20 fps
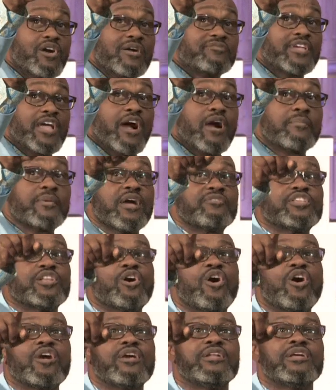of the army of the
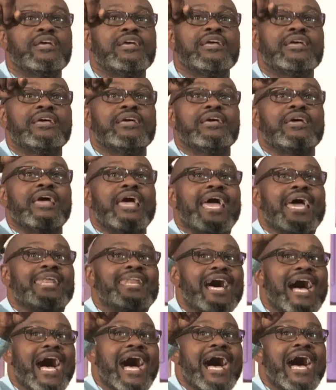Lord, and
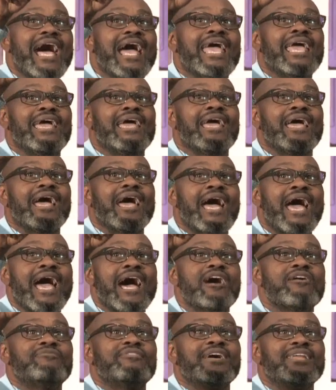I
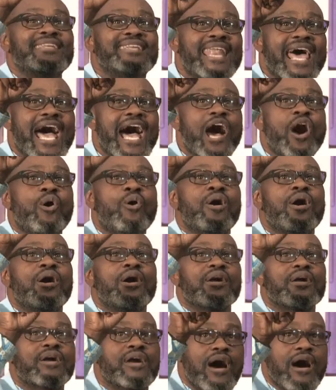have now
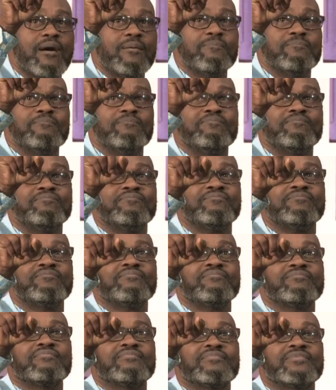come.
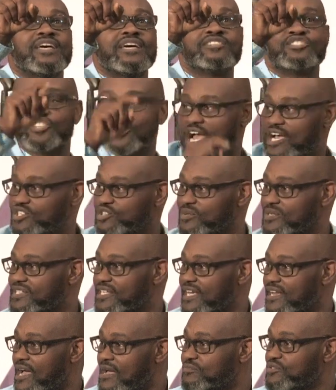And Joshua
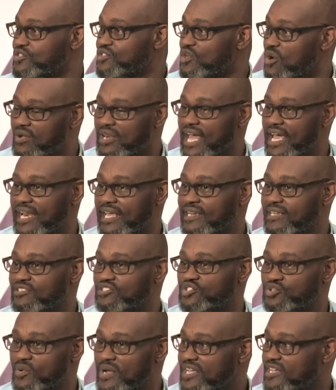said, I'm so glad I didn't
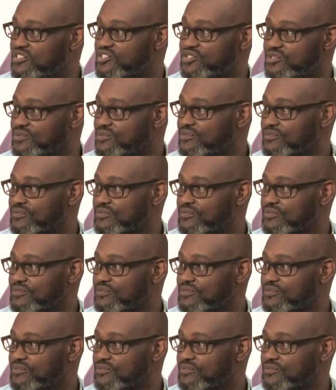swing at you.